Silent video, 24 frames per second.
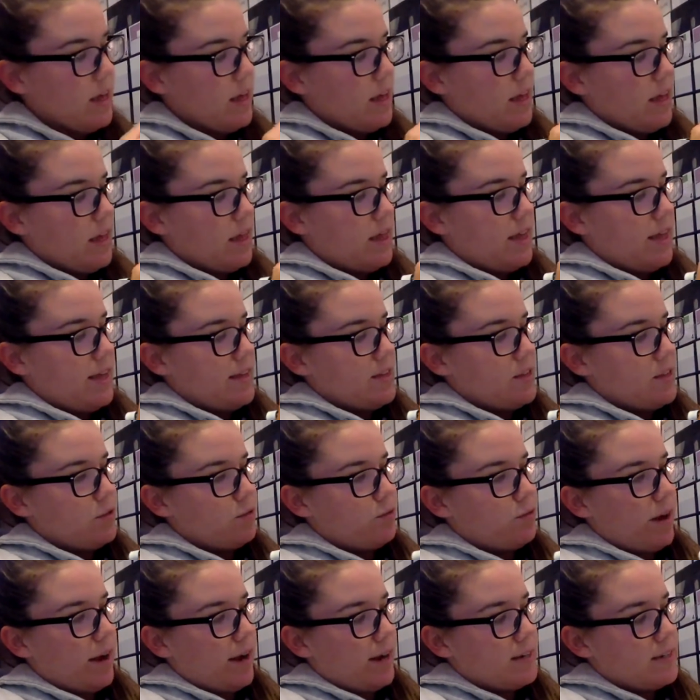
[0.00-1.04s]
This
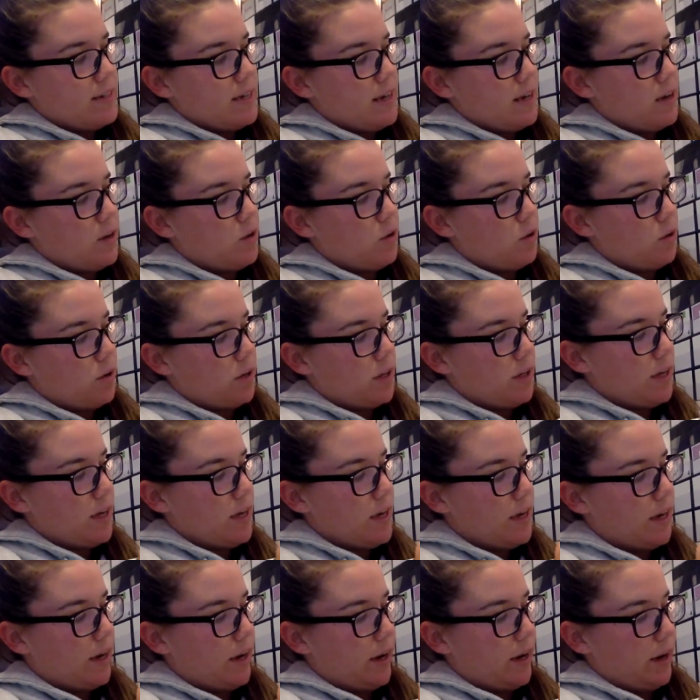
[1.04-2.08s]
rectangle
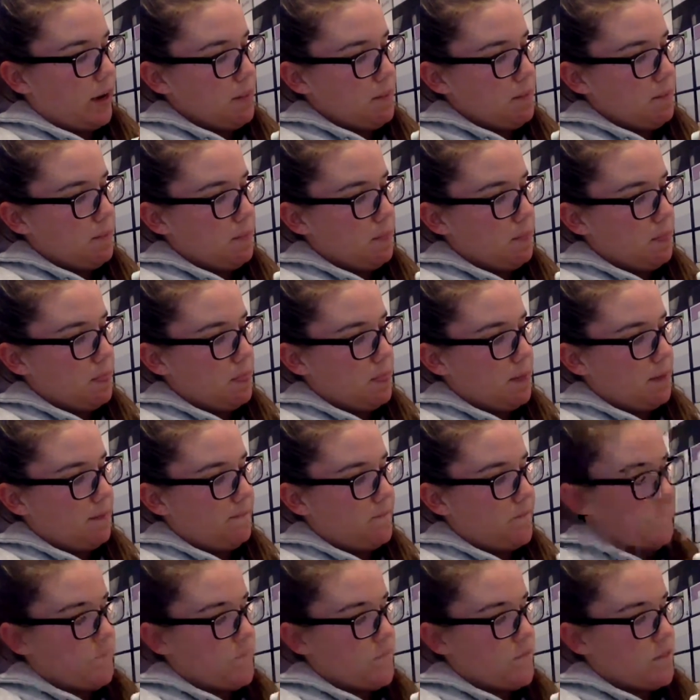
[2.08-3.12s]
here
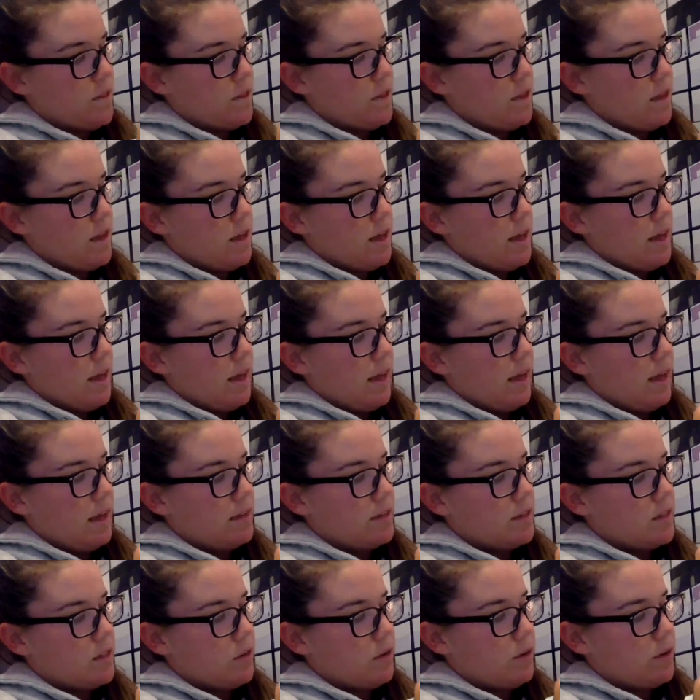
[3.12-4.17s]

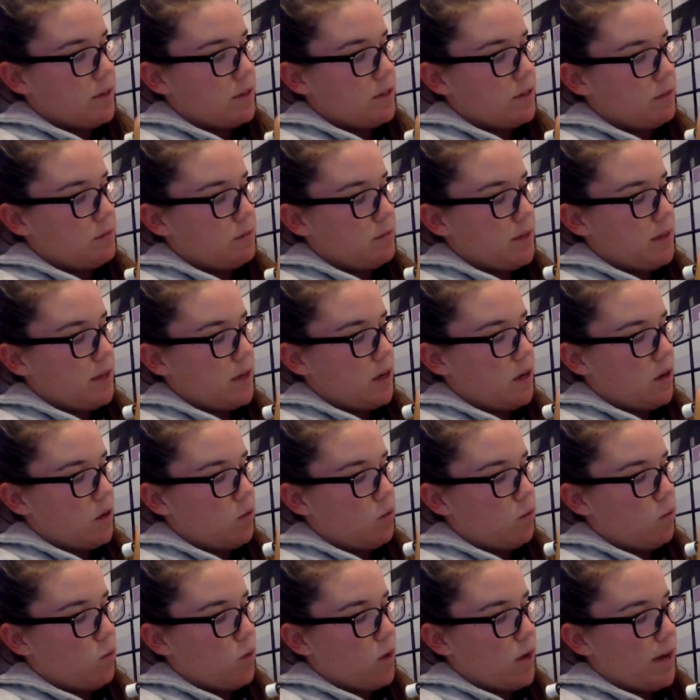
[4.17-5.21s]
is going to be a
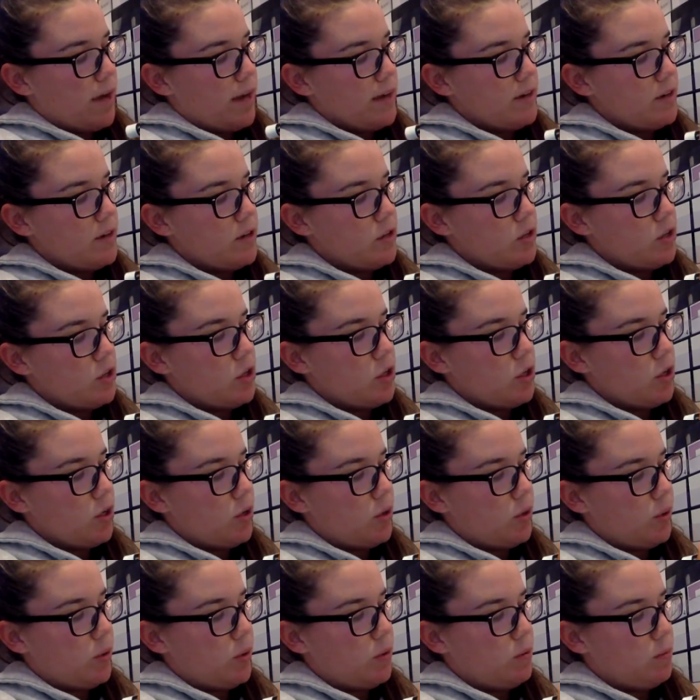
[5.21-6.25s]
1,
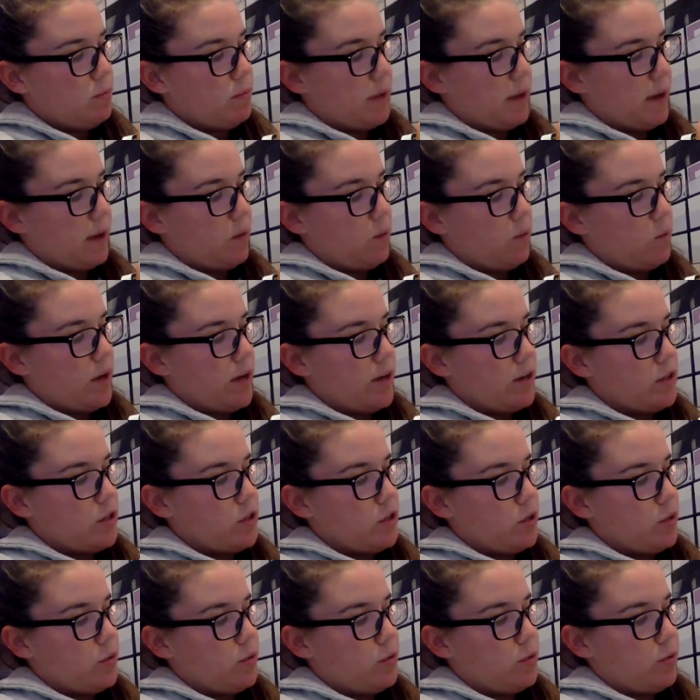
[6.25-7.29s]
2 by 1,
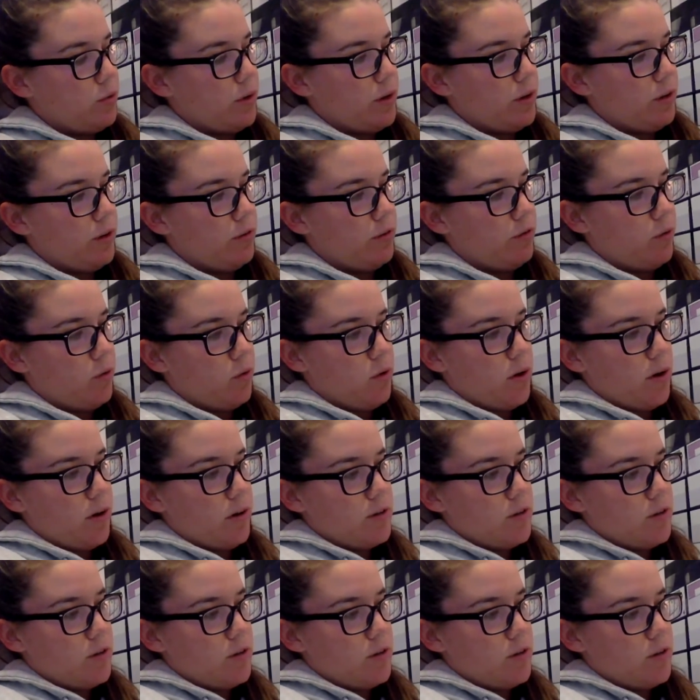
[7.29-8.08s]
2, 3, 4.